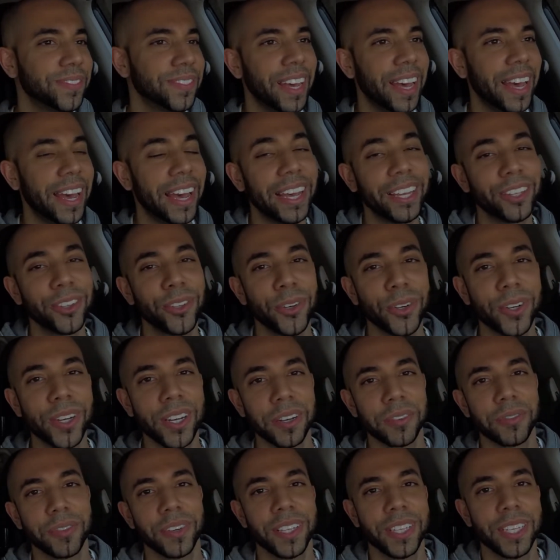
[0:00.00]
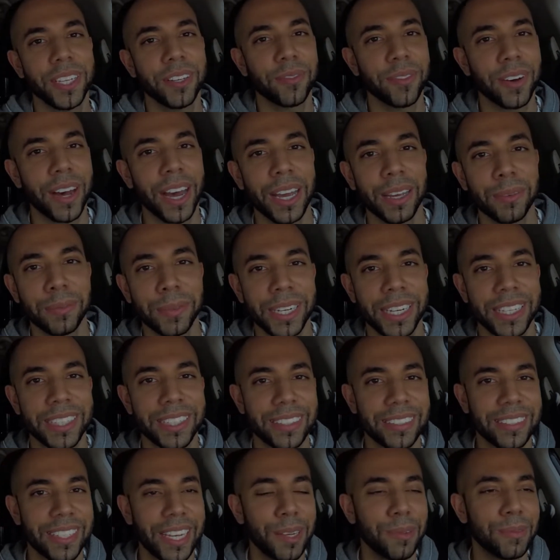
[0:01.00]
and do good for the environment at the
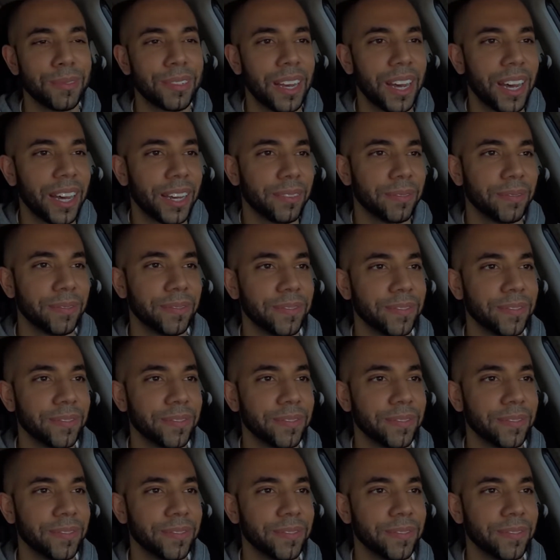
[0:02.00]
same time.